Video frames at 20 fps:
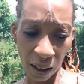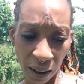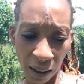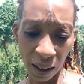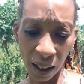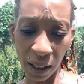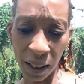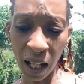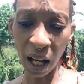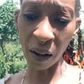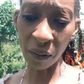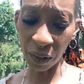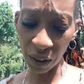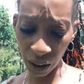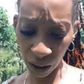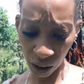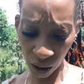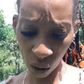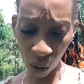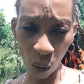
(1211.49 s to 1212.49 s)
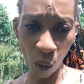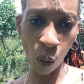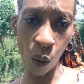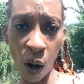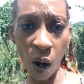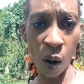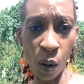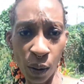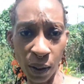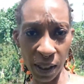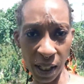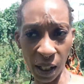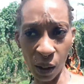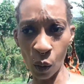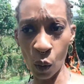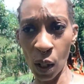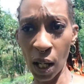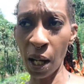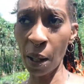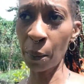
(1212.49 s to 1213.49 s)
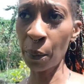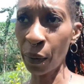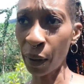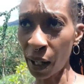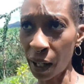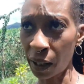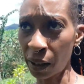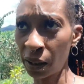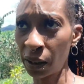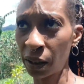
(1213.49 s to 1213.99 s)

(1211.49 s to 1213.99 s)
than having to go out and wear a bra?